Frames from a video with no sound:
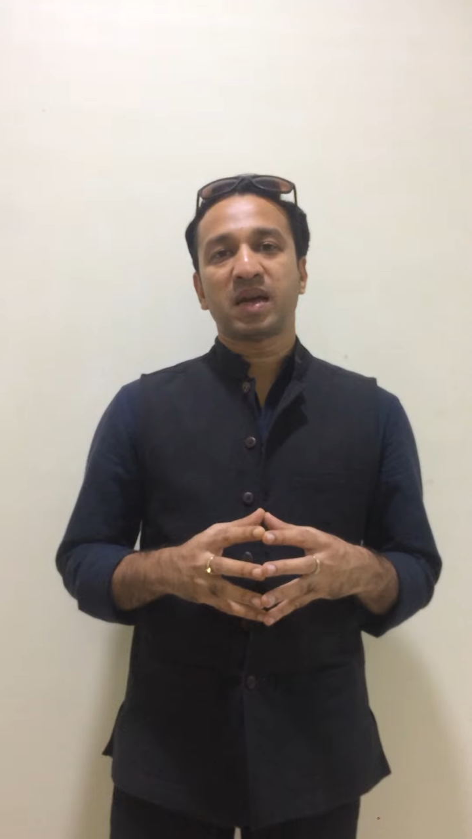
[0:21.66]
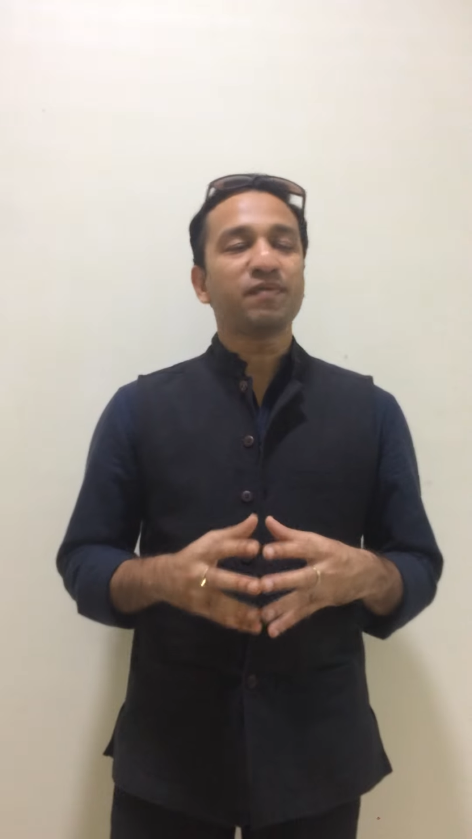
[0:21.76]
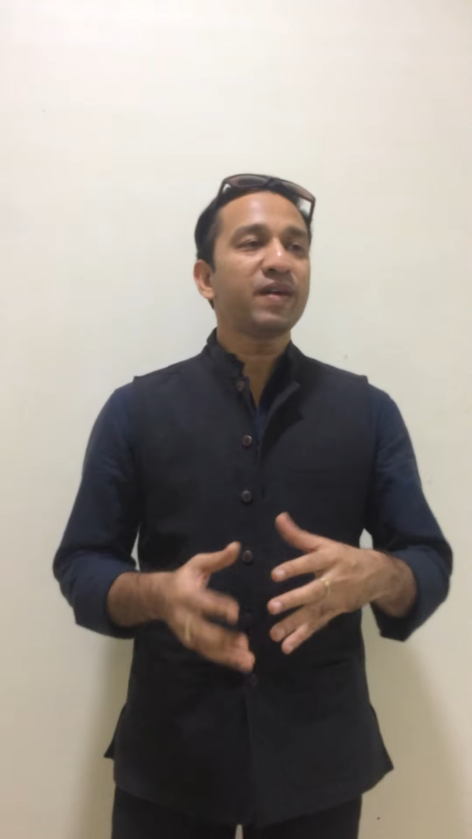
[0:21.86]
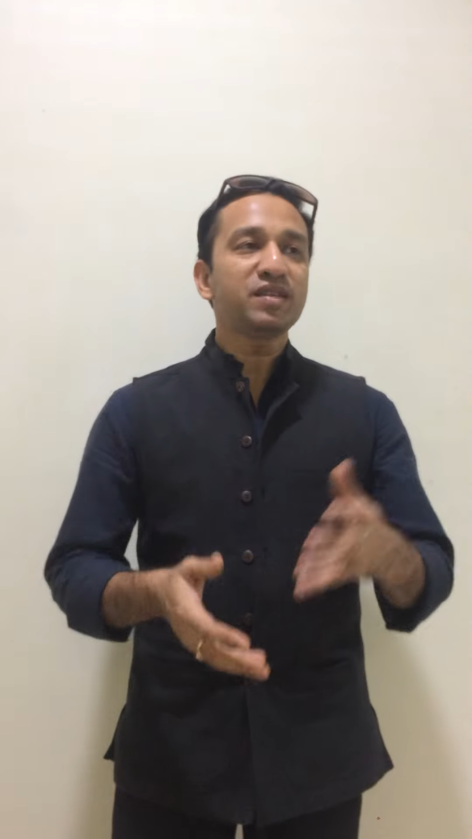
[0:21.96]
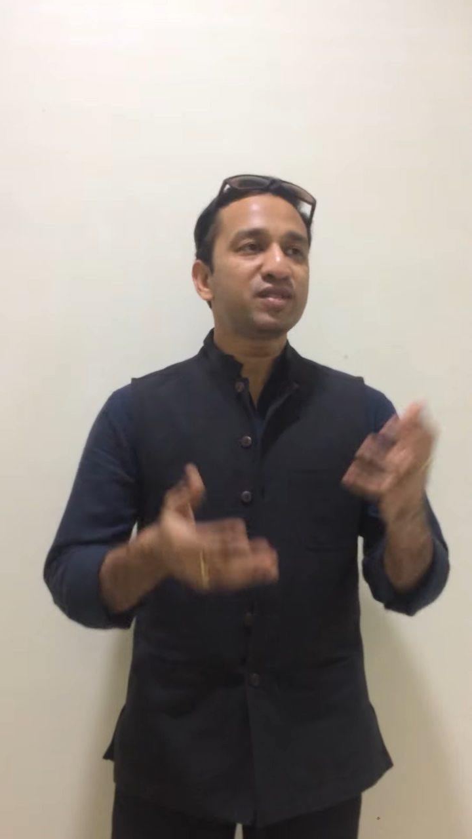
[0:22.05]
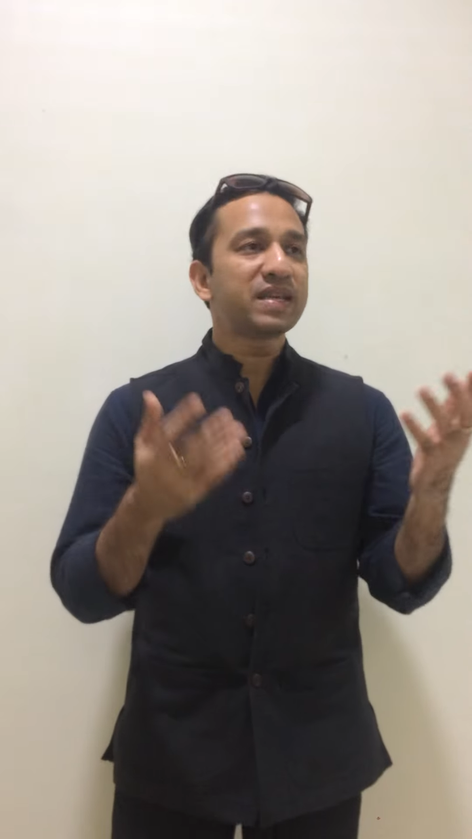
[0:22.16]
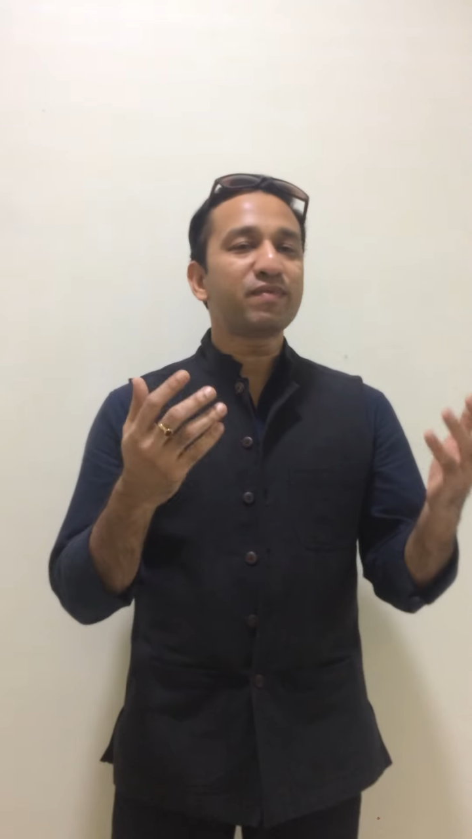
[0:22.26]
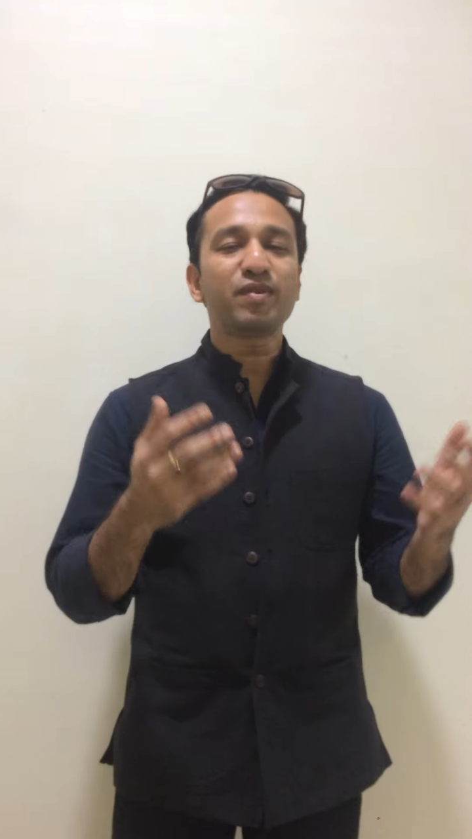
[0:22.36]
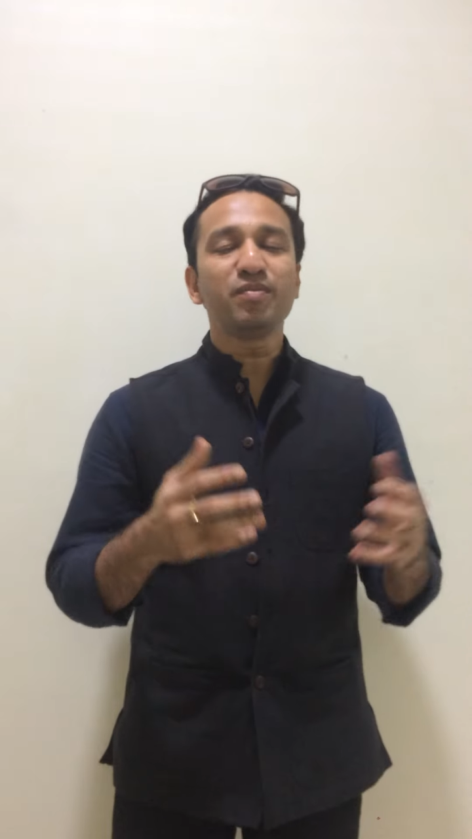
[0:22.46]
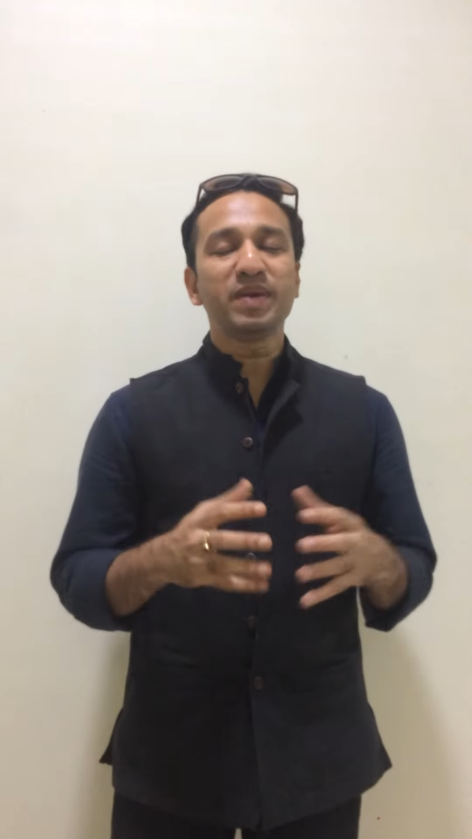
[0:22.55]
I've had
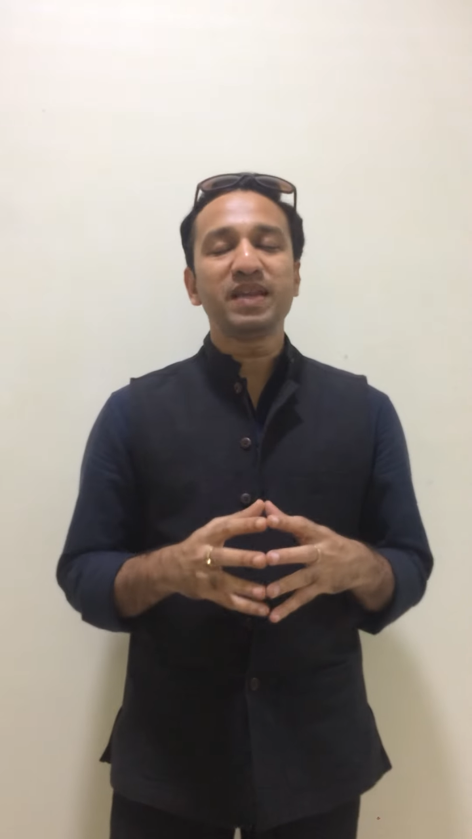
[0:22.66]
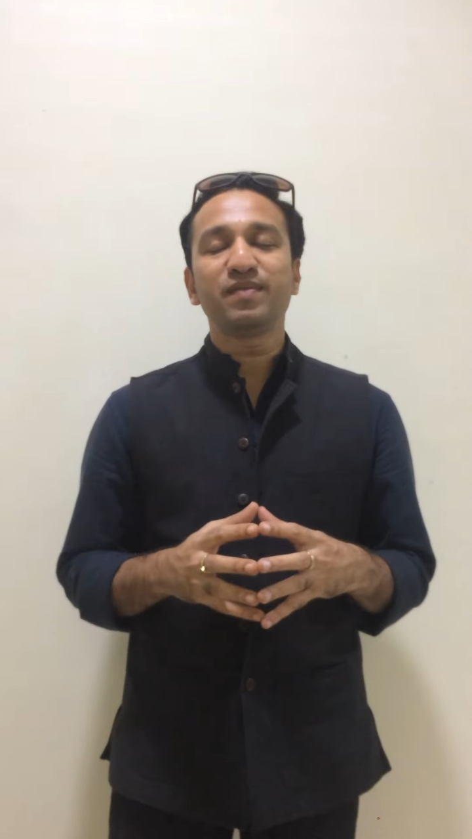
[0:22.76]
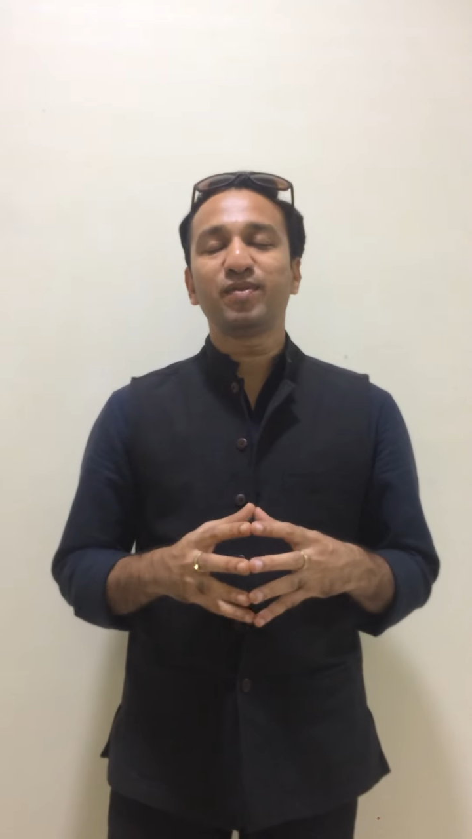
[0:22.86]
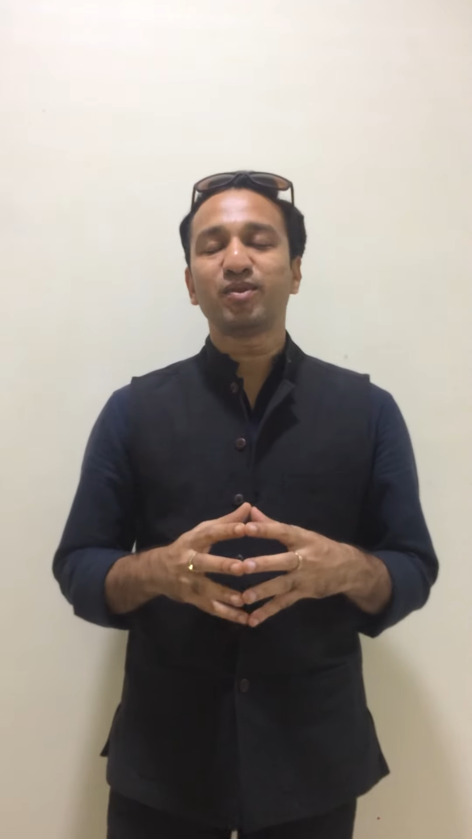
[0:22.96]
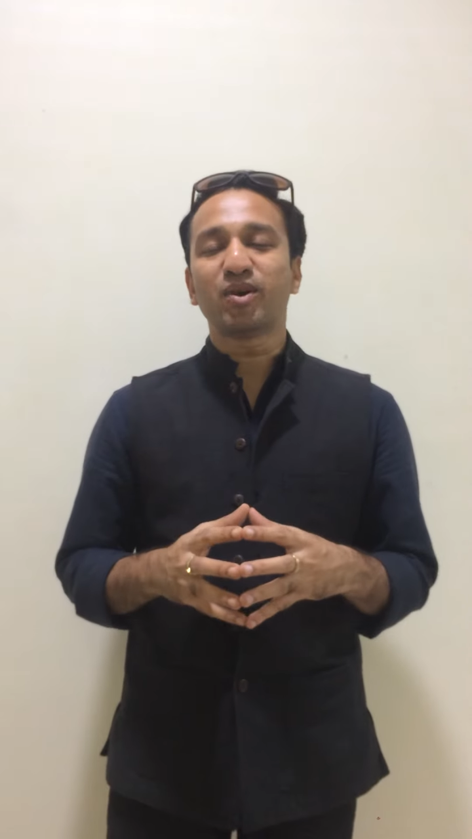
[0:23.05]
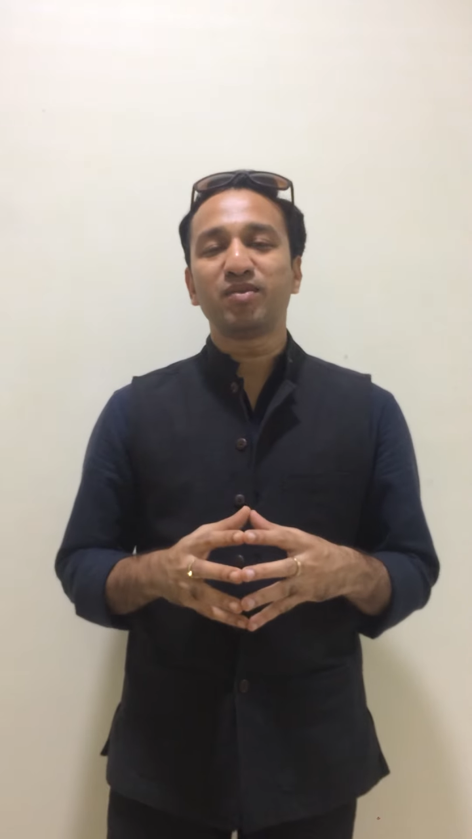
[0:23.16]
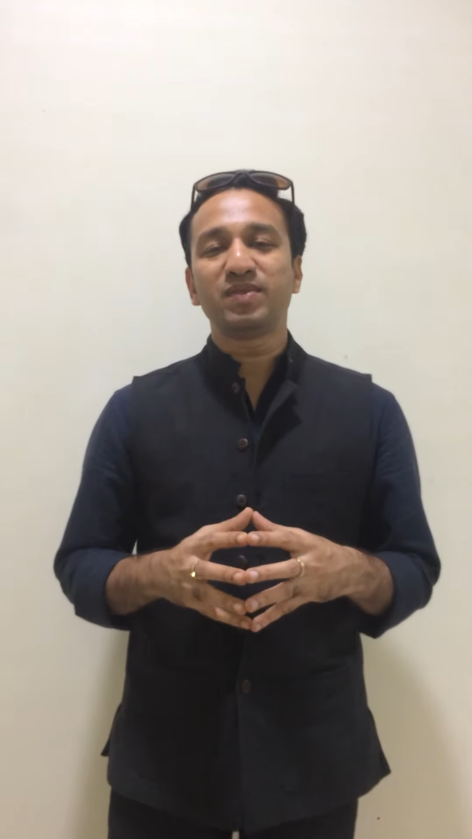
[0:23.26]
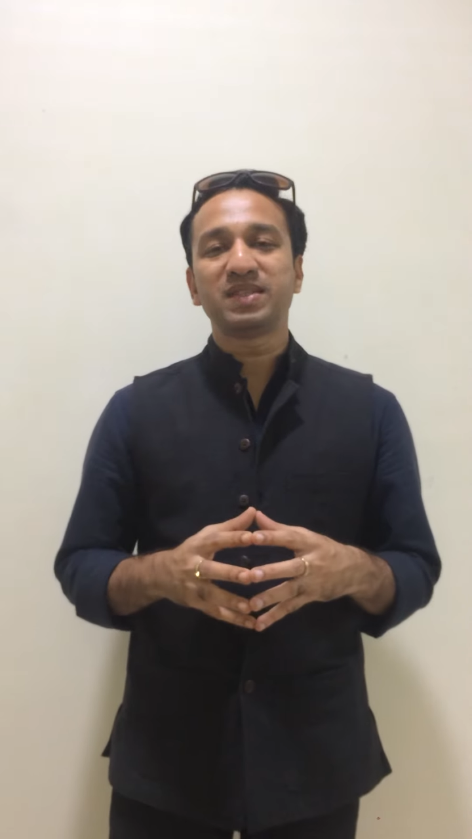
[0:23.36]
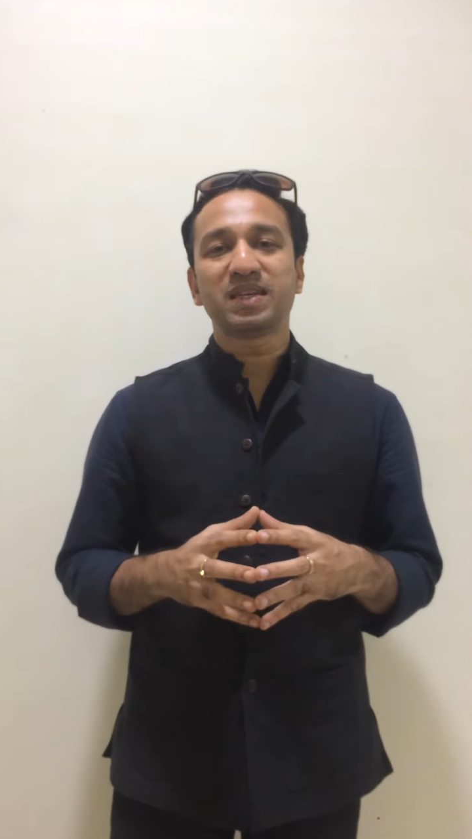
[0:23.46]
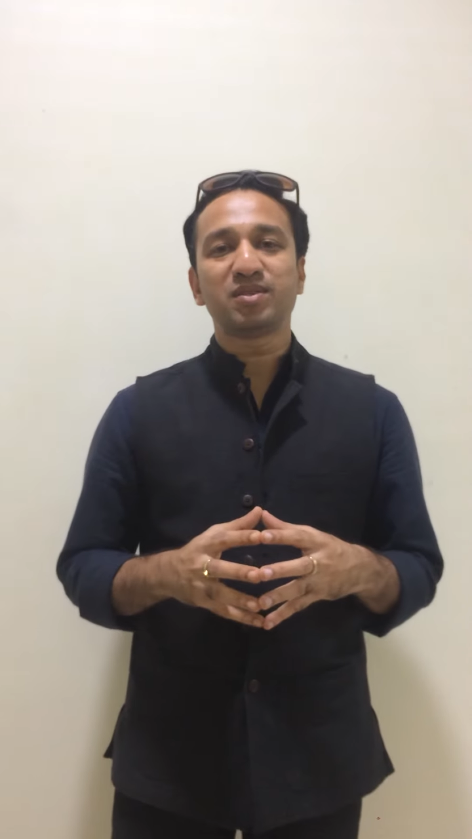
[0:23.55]
several meaningful
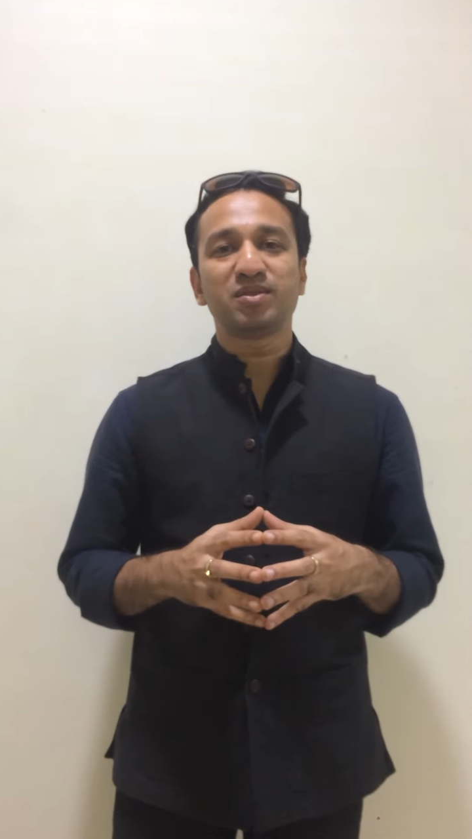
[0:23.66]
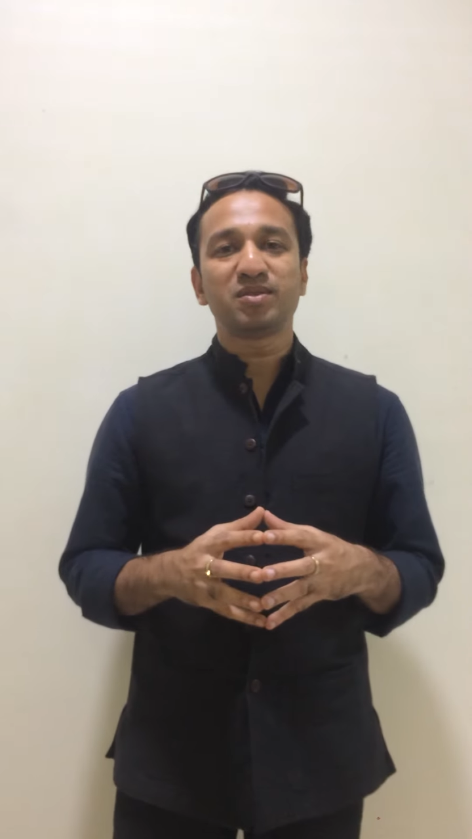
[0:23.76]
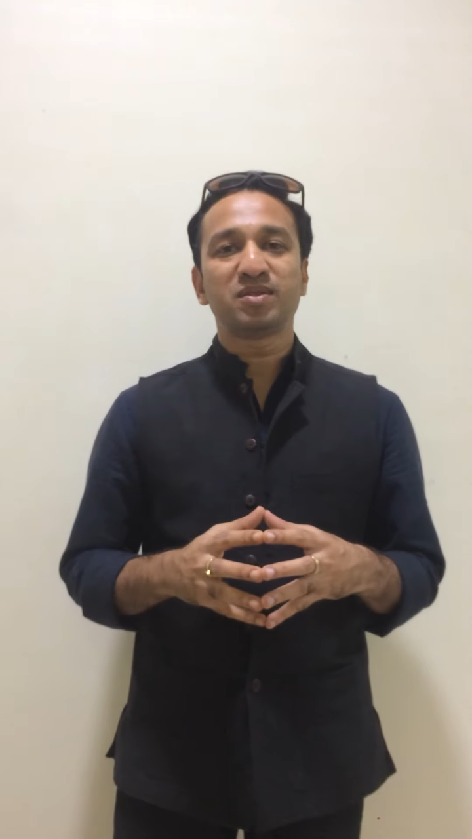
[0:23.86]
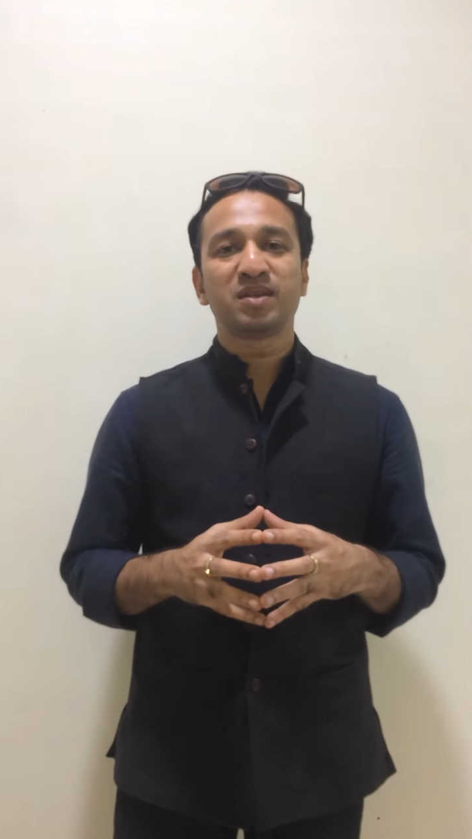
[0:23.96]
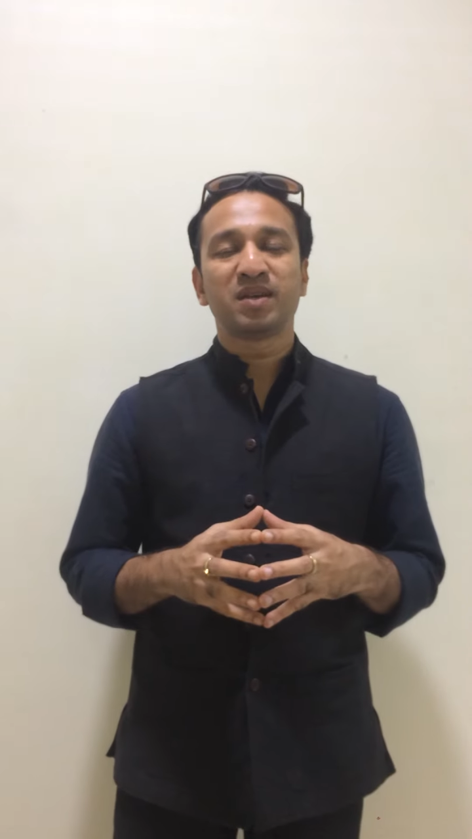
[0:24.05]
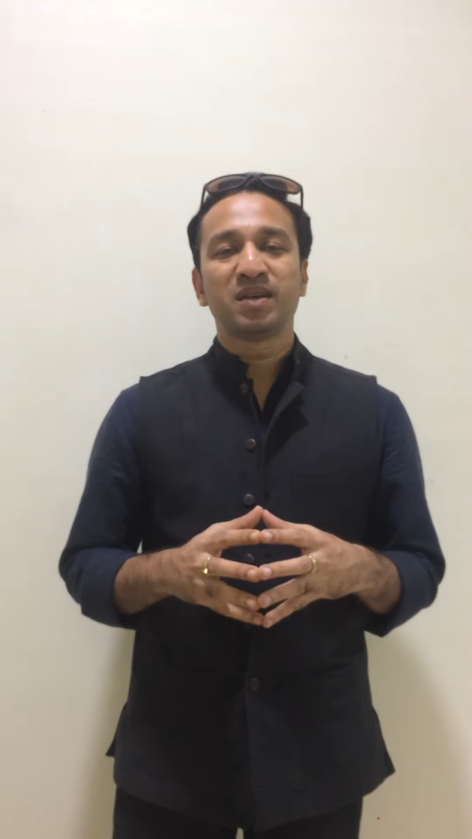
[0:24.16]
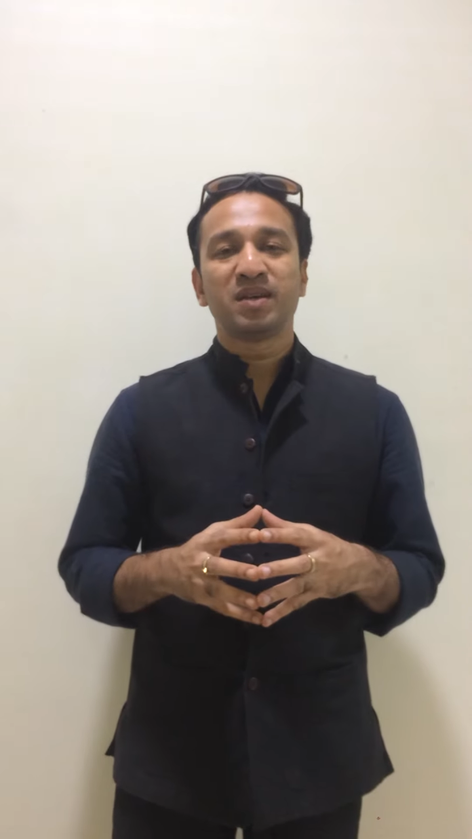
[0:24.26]
conversations